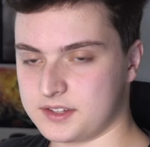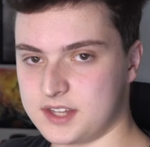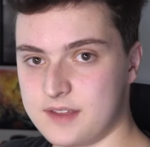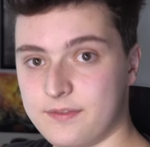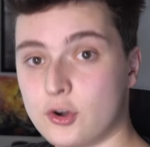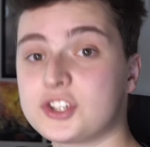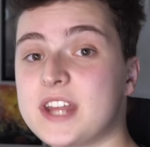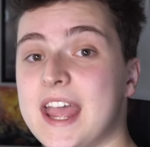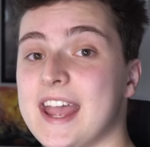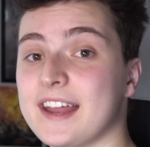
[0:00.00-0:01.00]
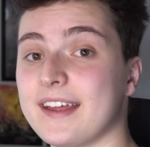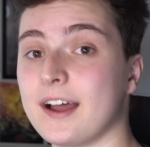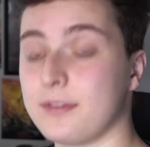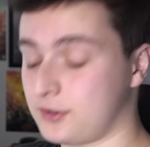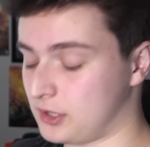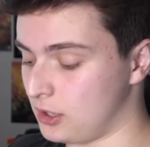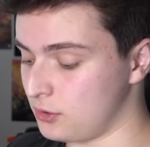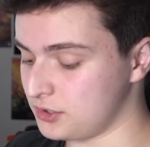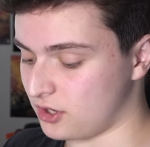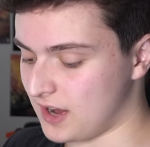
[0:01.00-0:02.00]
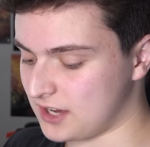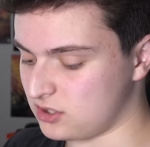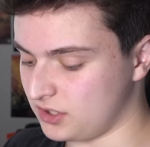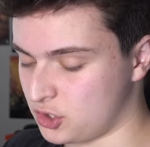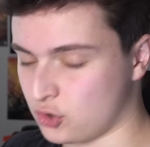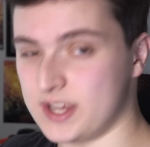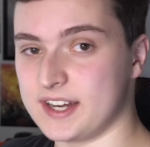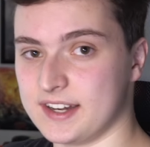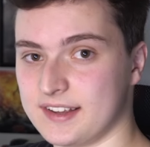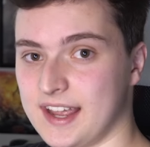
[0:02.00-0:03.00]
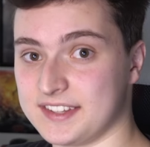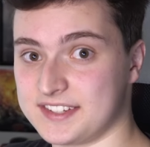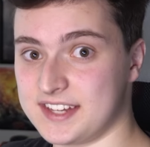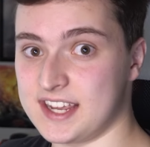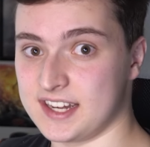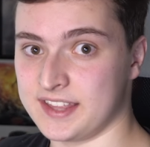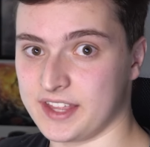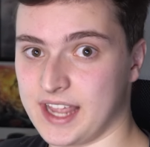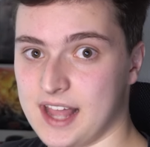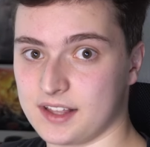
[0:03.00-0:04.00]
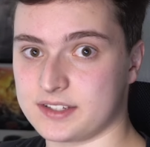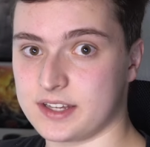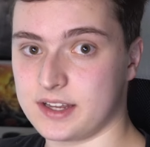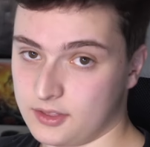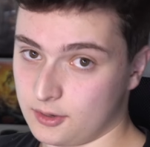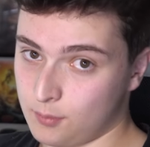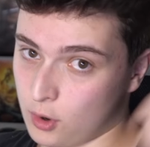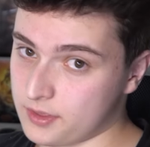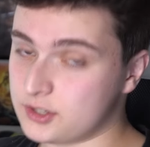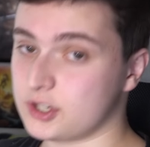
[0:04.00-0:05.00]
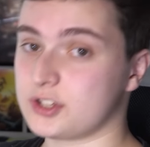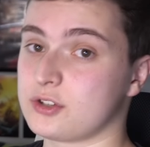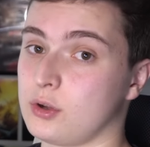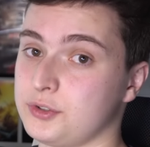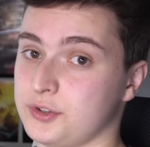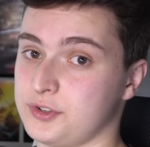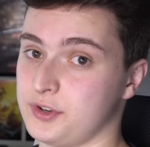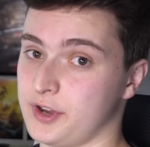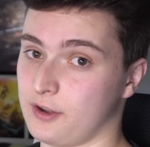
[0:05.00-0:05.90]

See firsthand how the clones are actually treated and seen in the galaxy. They're more than just soldiers, you know.